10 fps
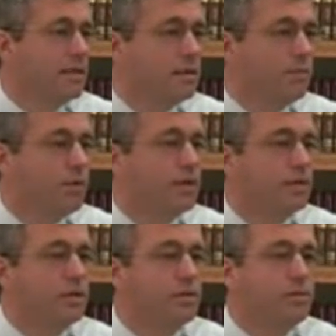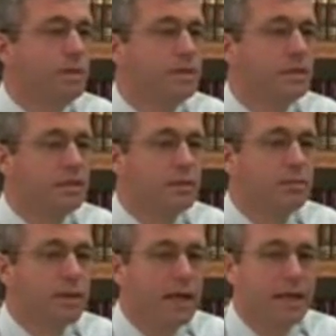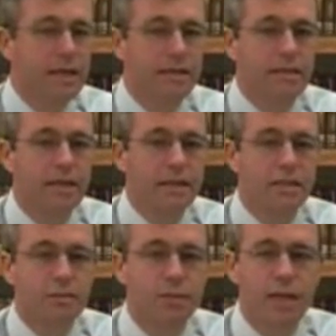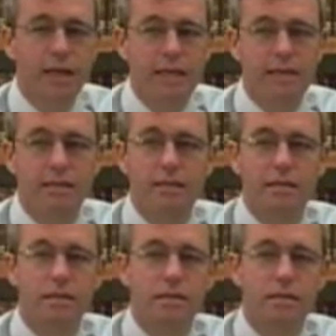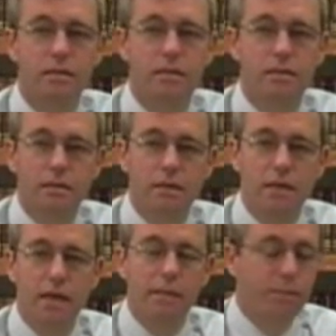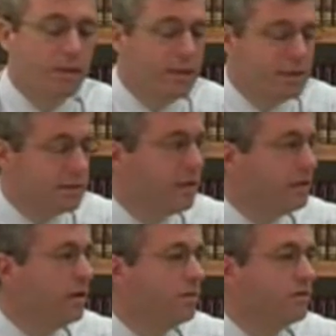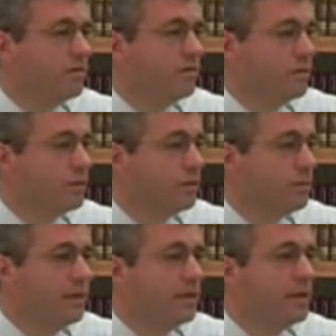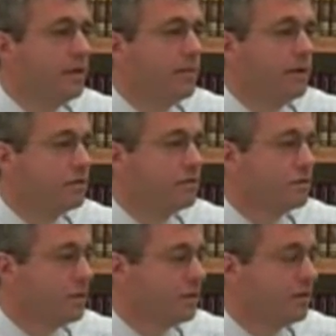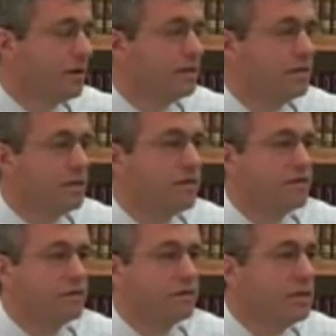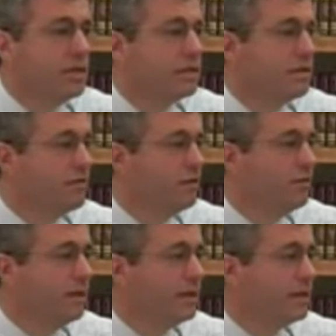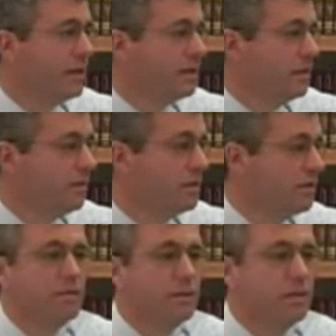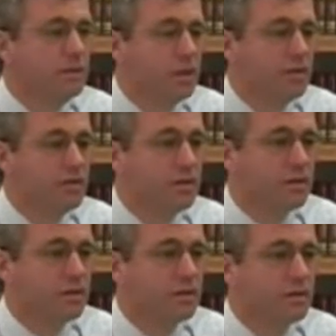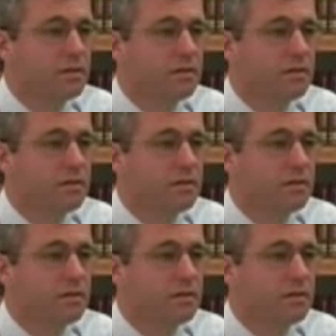As a preacher, you must explain, explain. And please, there's nothing wrong with, with speaking about the, that Christ suffered. Please, if you make that the of and injustice,